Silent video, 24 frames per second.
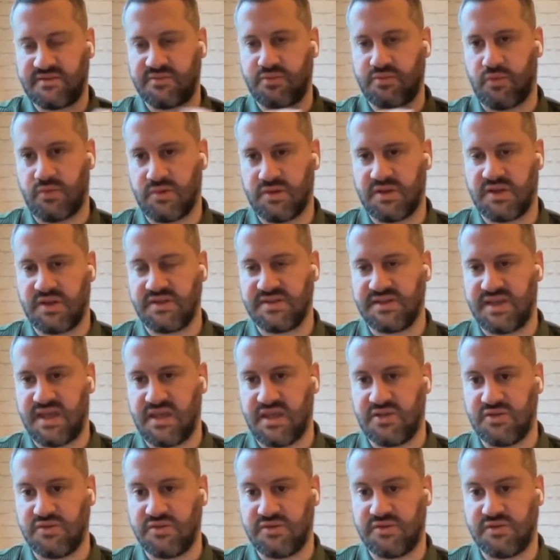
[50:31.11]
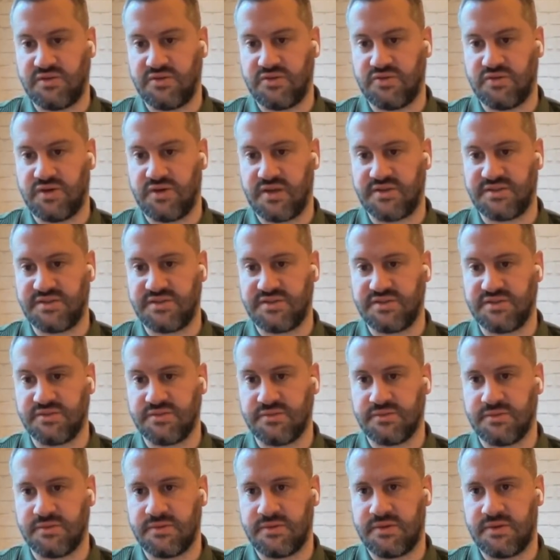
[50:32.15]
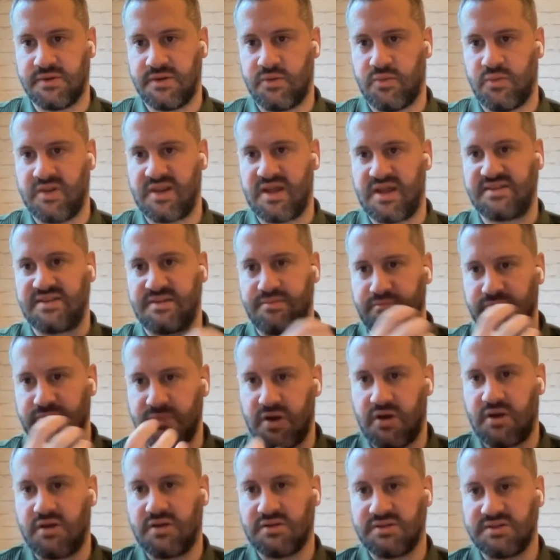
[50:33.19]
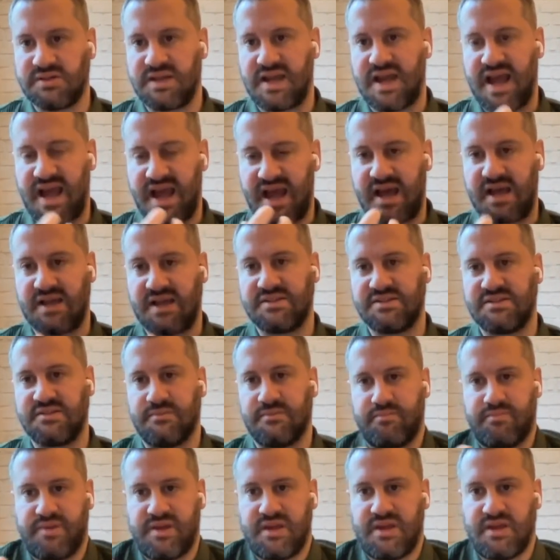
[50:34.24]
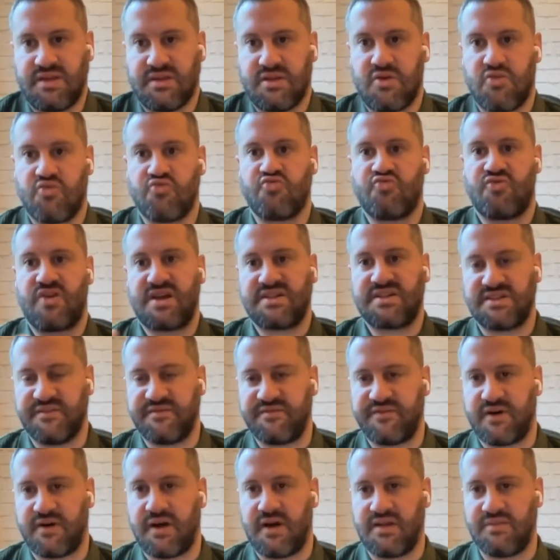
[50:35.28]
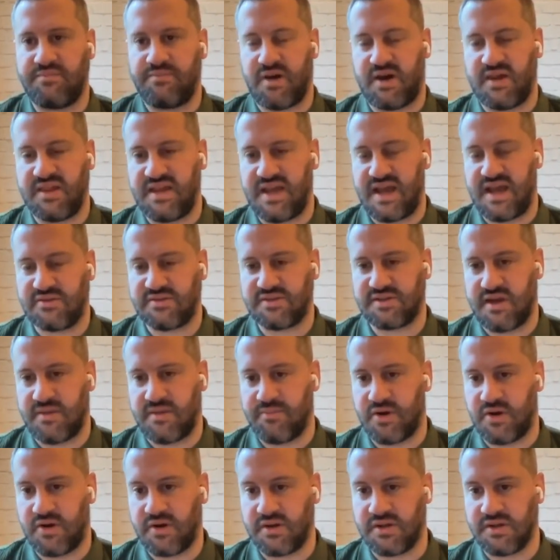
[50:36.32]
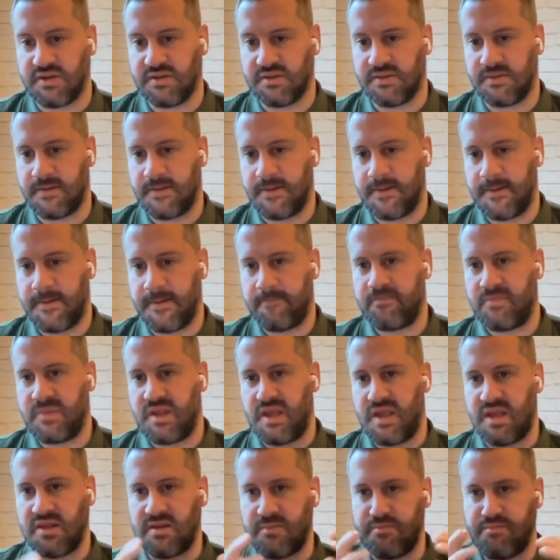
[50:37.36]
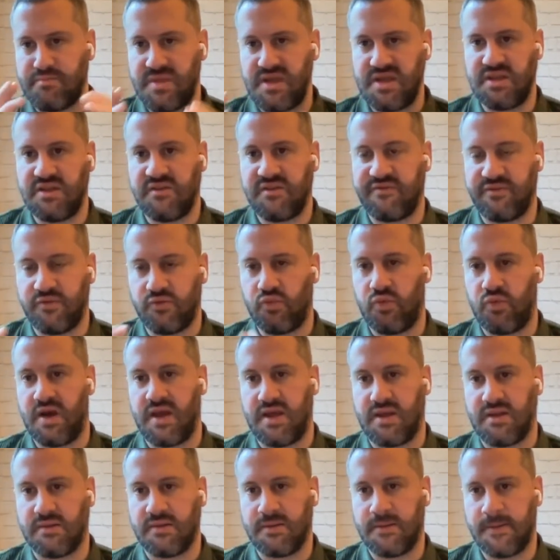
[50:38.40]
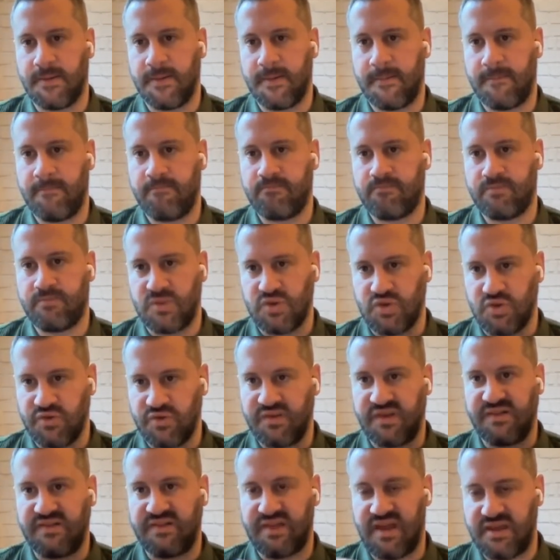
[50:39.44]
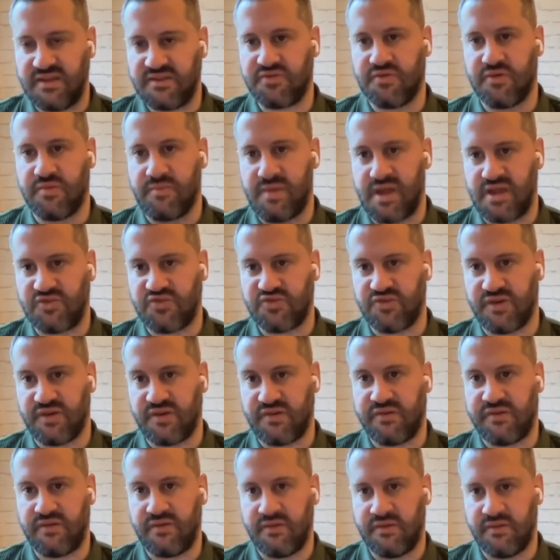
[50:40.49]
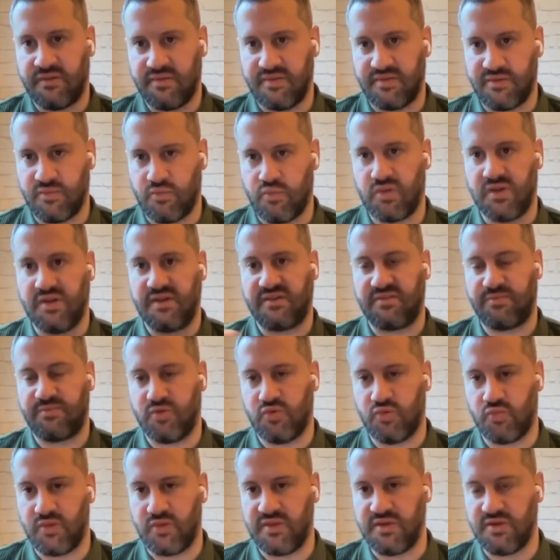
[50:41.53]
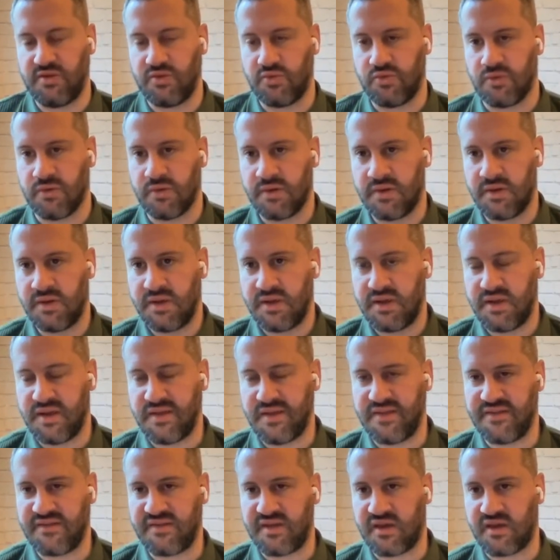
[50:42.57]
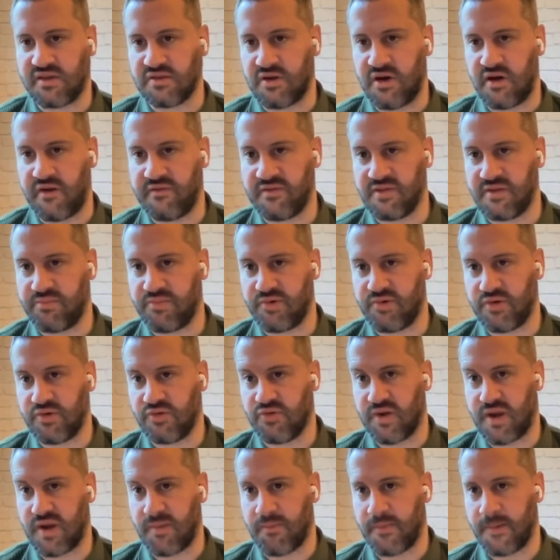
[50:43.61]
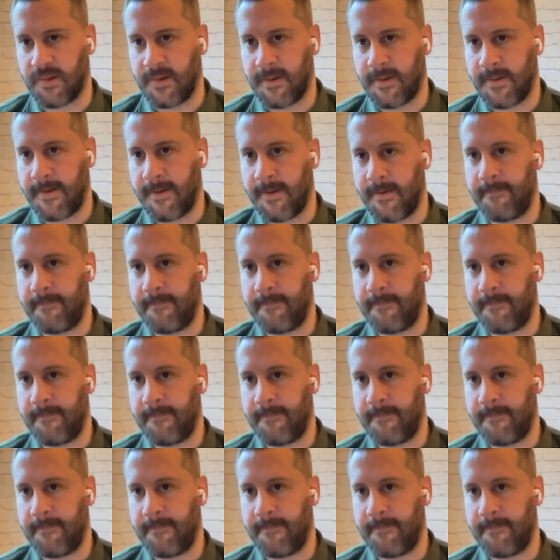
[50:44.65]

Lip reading: That's what we're looking to get you guys to. But that demand has been ratified by the outside market in a meaningful way, using data and metrics that we'll explore with you in the second half of the program.